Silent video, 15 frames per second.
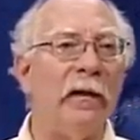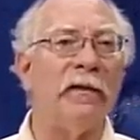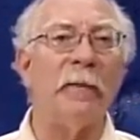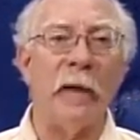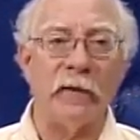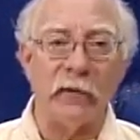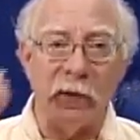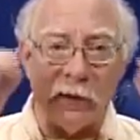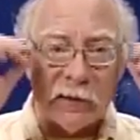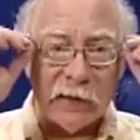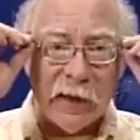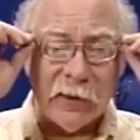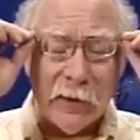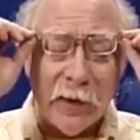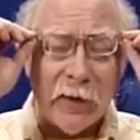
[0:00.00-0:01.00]
especially
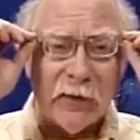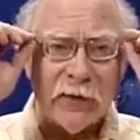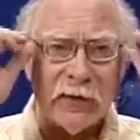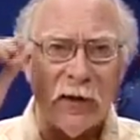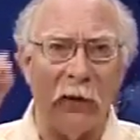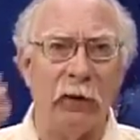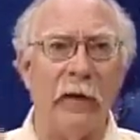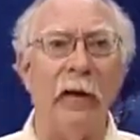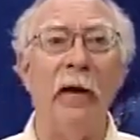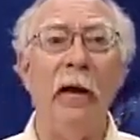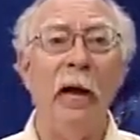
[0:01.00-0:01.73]
southern Arizona,